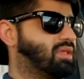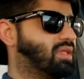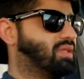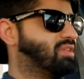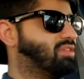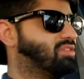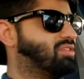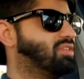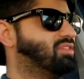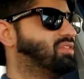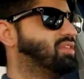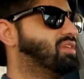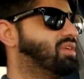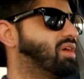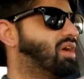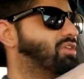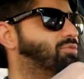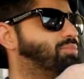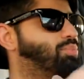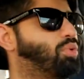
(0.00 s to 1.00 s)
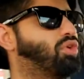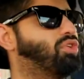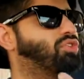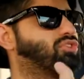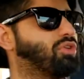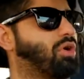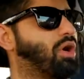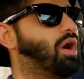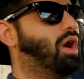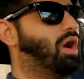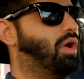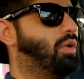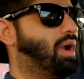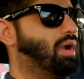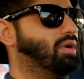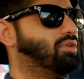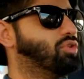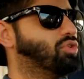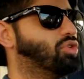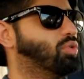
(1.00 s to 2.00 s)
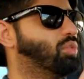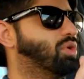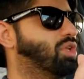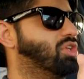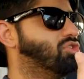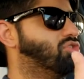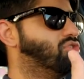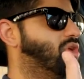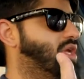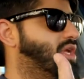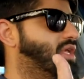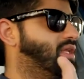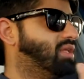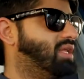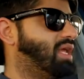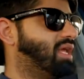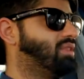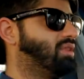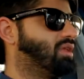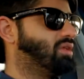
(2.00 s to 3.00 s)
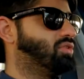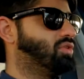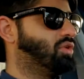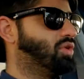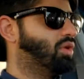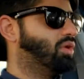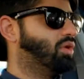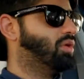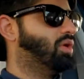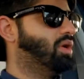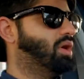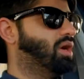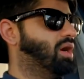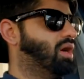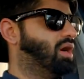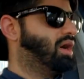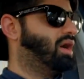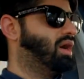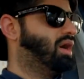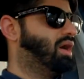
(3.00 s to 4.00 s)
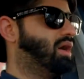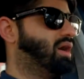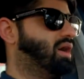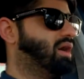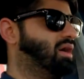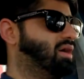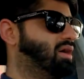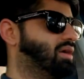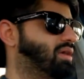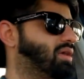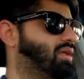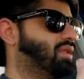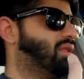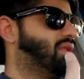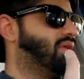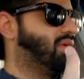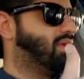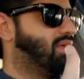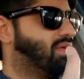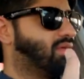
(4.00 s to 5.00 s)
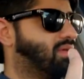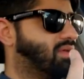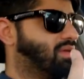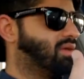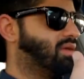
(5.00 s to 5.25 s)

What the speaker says: Like, this isn't a sports car, right? So you wouldn't take this, you know, like